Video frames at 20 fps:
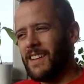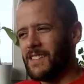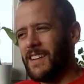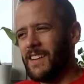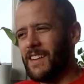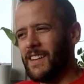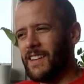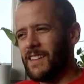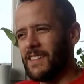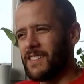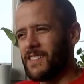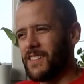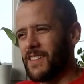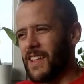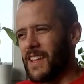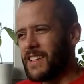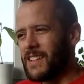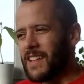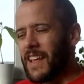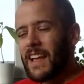So
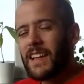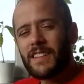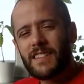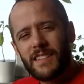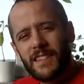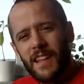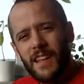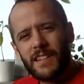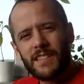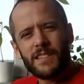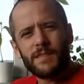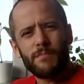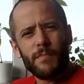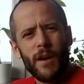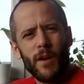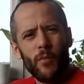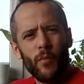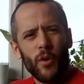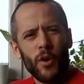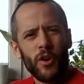that's
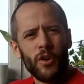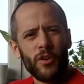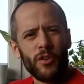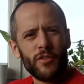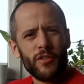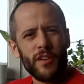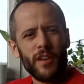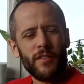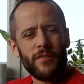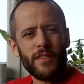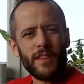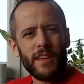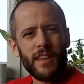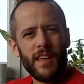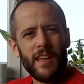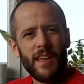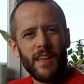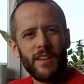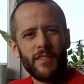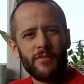my word of the
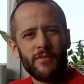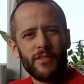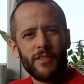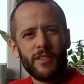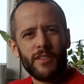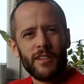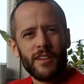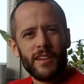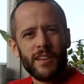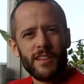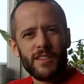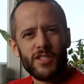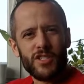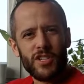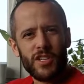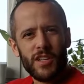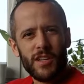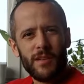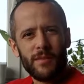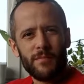day for
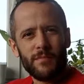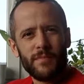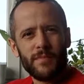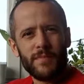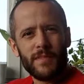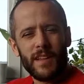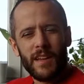gym.